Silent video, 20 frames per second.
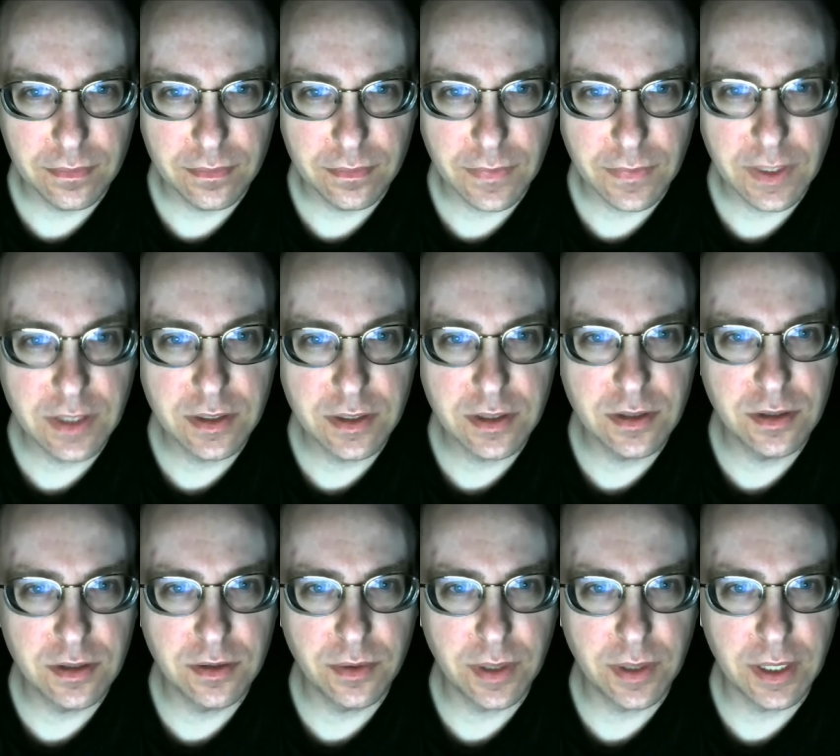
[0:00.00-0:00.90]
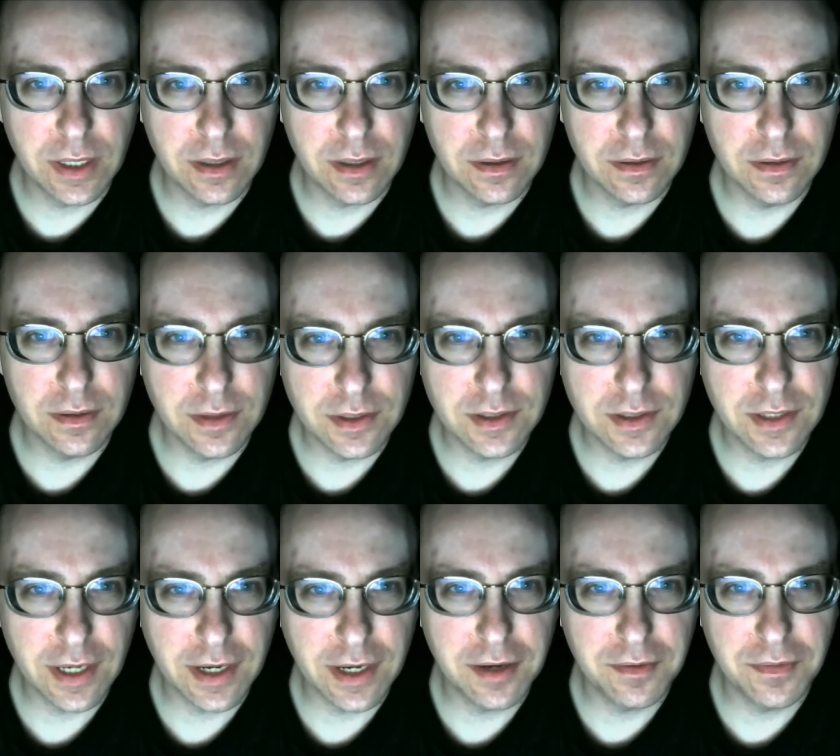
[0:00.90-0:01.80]
This is doing it. This
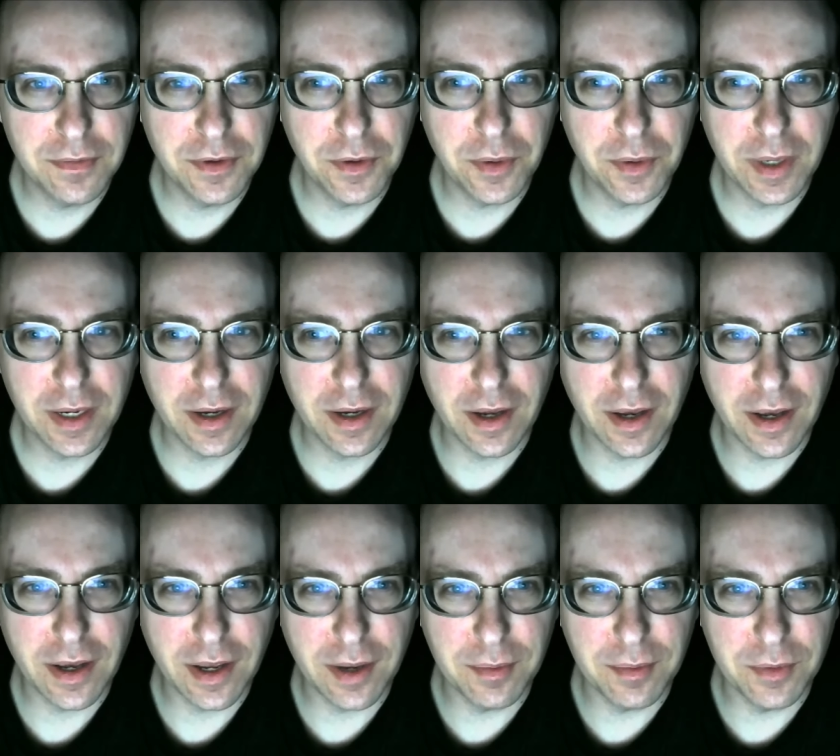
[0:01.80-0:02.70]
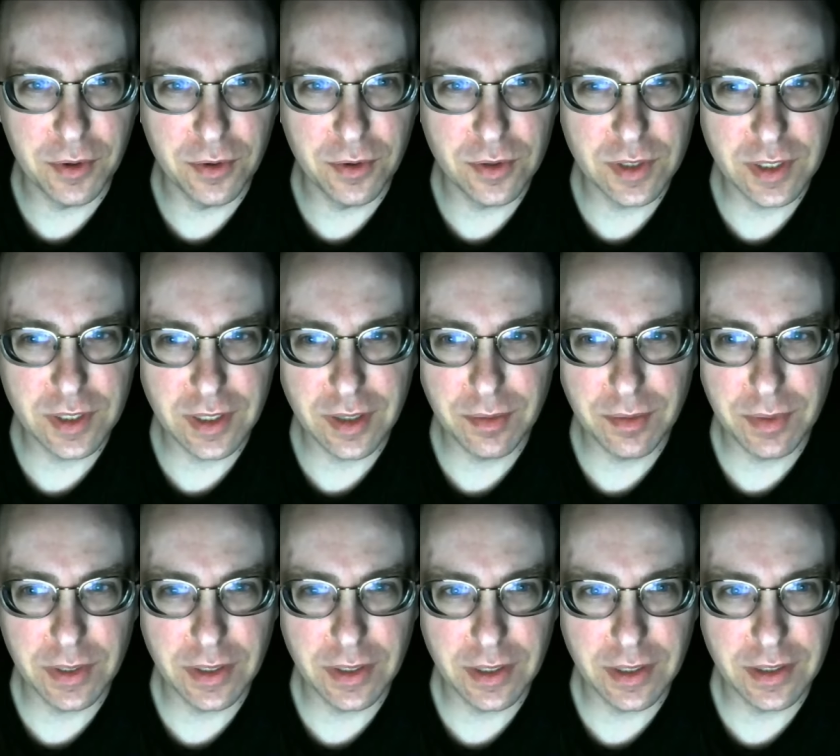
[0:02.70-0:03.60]
second viewing, I am losing the
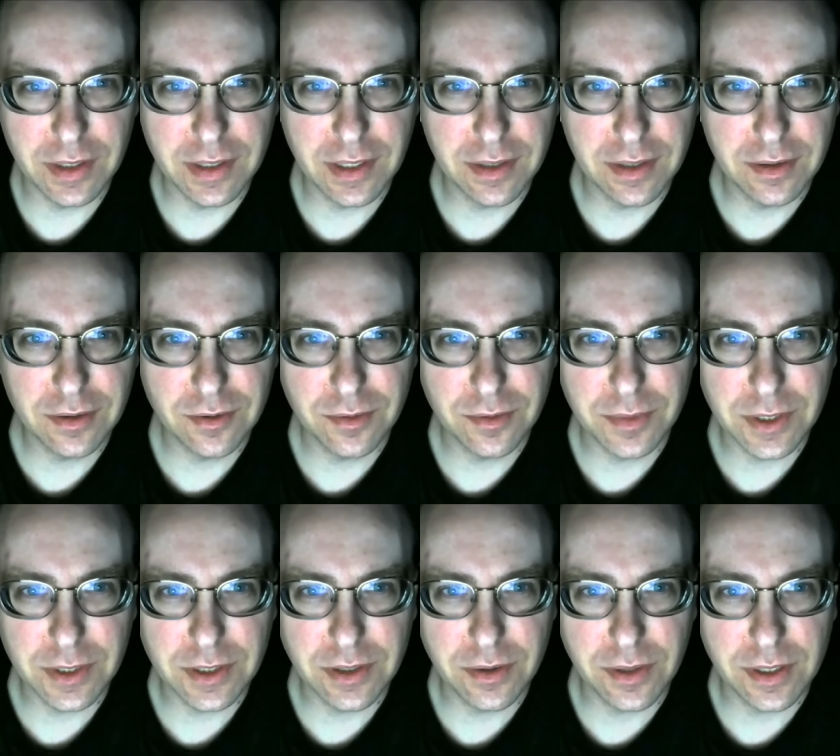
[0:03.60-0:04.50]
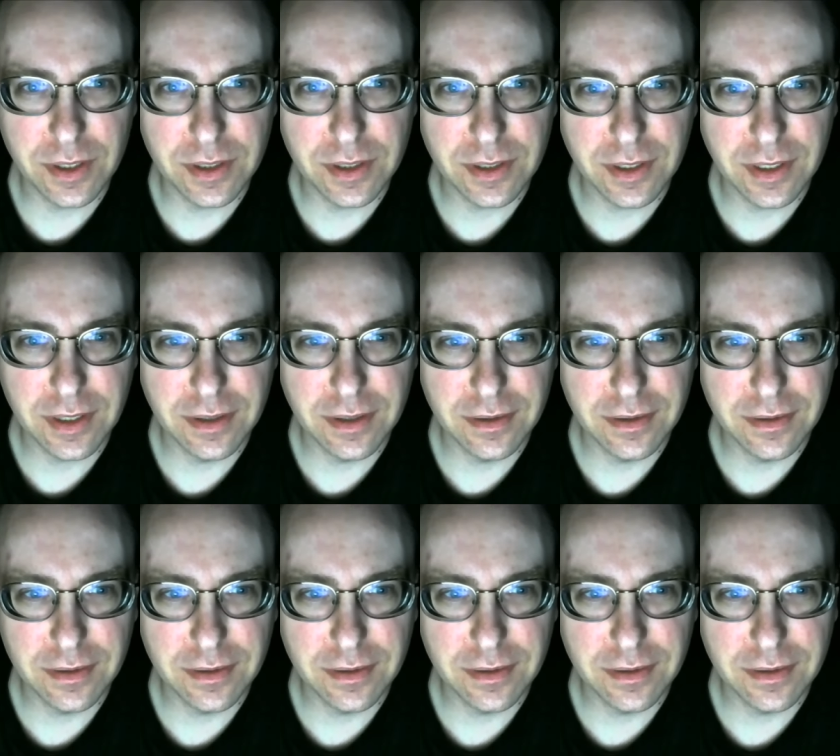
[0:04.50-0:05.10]
ability to take this woman seriously.